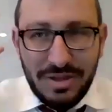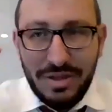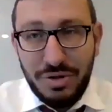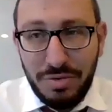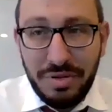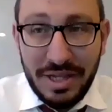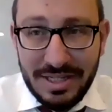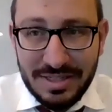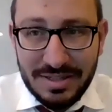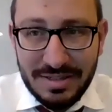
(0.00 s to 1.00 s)
truth
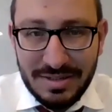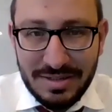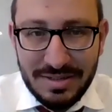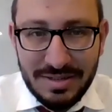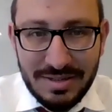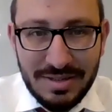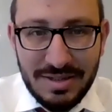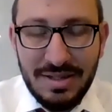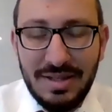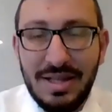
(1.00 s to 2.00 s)
is,
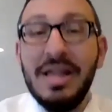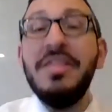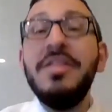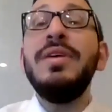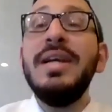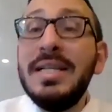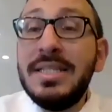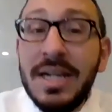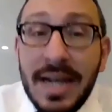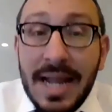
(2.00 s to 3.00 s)
there is an
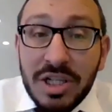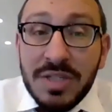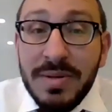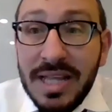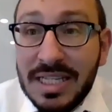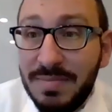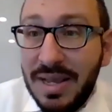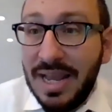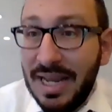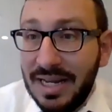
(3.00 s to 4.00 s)
announcement that's
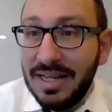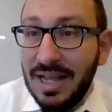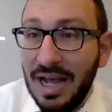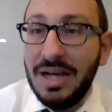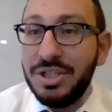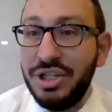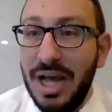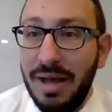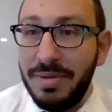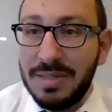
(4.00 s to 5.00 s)
made on
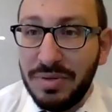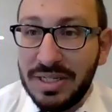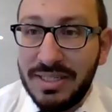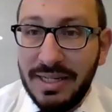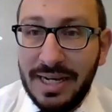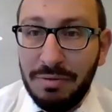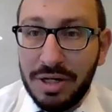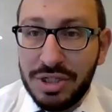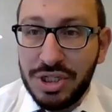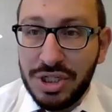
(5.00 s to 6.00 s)
Shabbos preceding
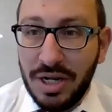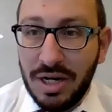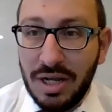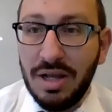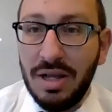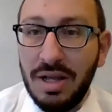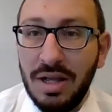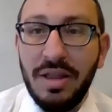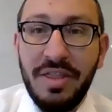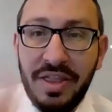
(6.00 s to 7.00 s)
Rosh Hashanah,
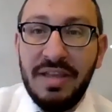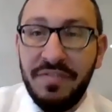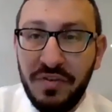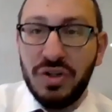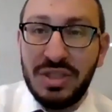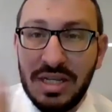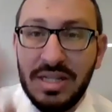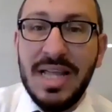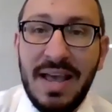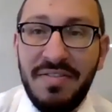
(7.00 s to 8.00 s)
the first
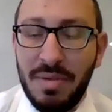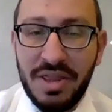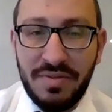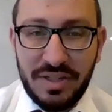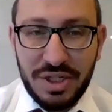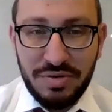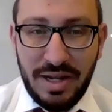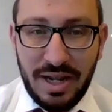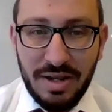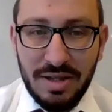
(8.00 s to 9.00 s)
day of the month of
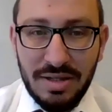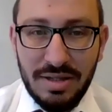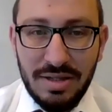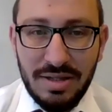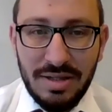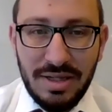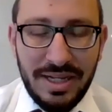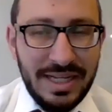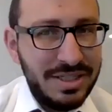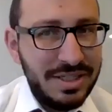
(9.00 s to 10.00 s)
Tishrei.
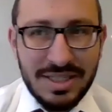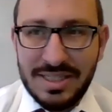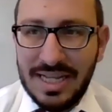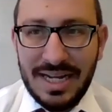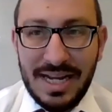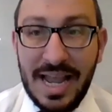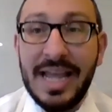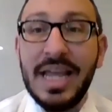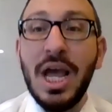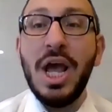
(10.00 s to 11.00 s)
It's just not a
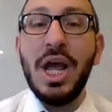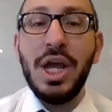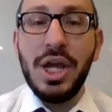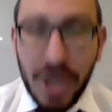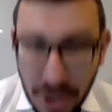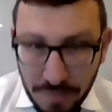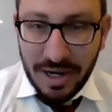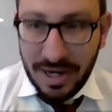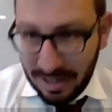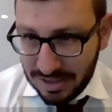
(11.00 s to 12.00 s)
human
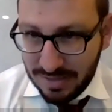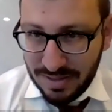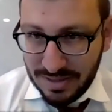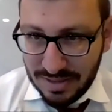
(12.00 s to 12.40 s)
announcement.